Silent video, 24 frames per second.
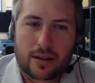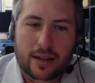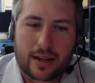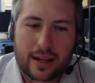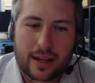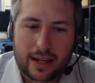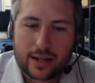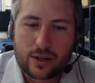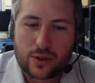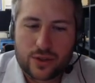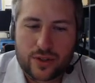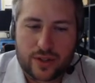
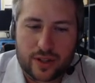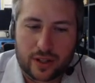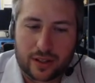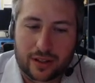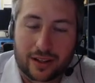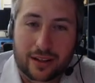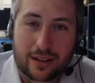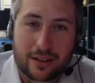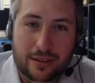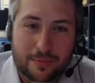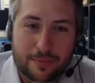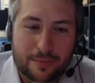
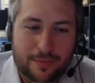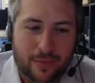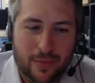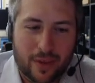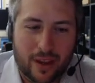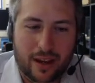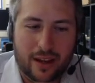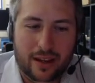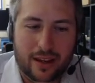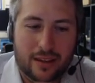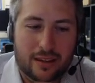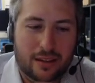interestingly,
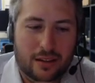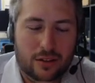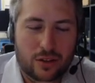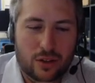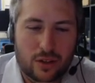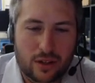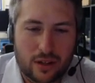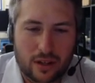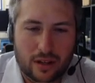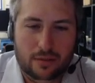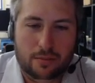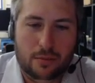in
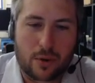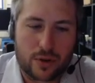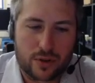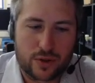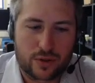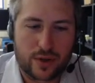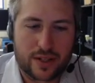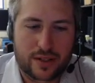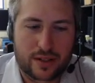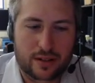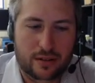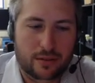the
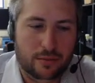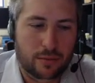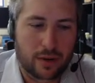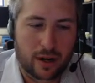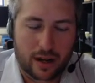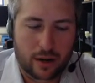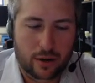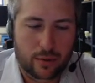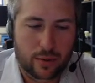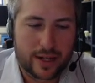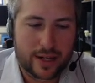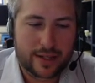
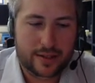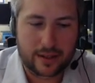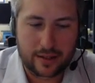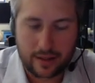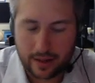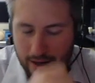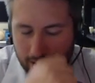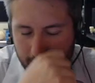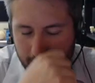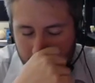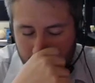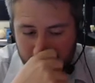recent
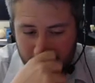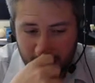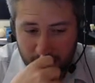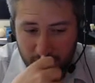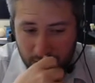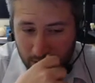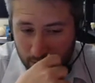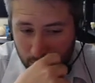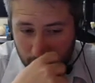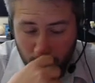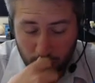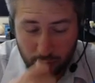
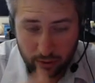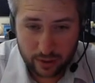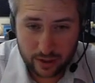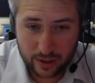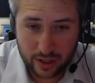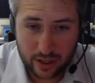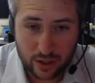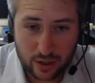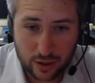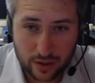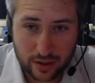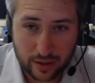TG report,
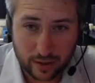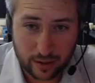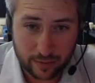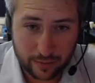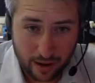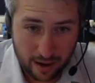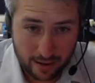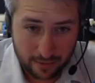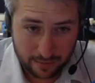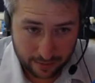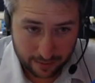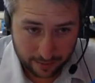
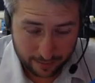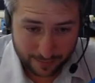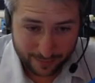TG275,